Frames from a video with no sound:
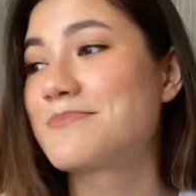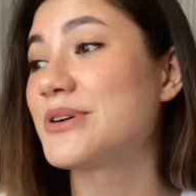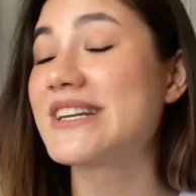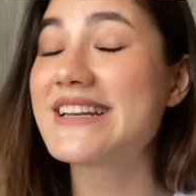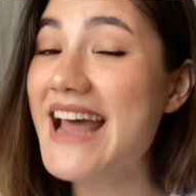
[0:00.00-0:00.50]

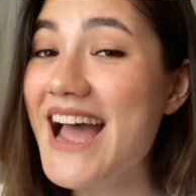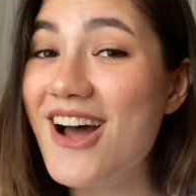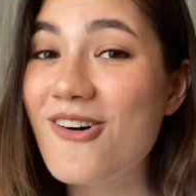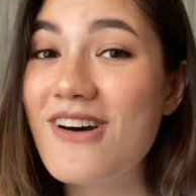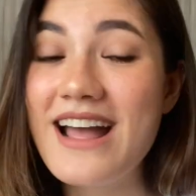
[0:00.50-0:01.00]
But
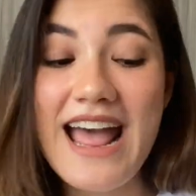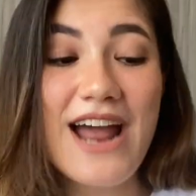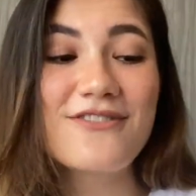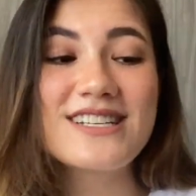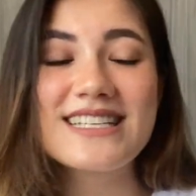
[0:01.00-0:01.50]
now,
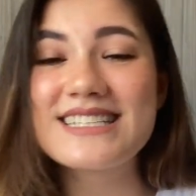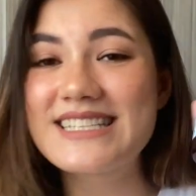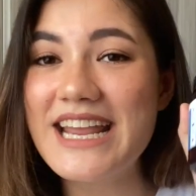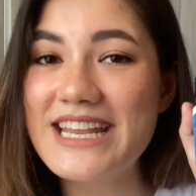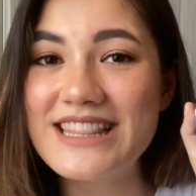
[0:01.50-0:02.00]
ever since
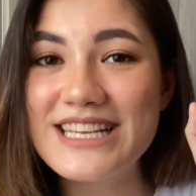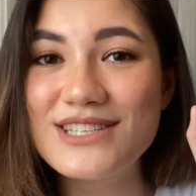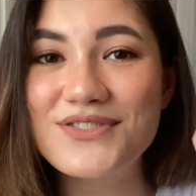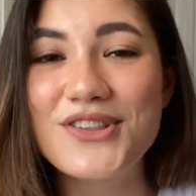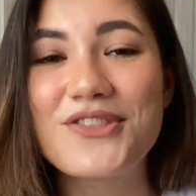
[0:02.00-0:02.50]
taking these
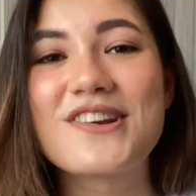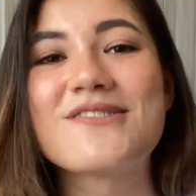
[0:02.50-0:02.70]
for 3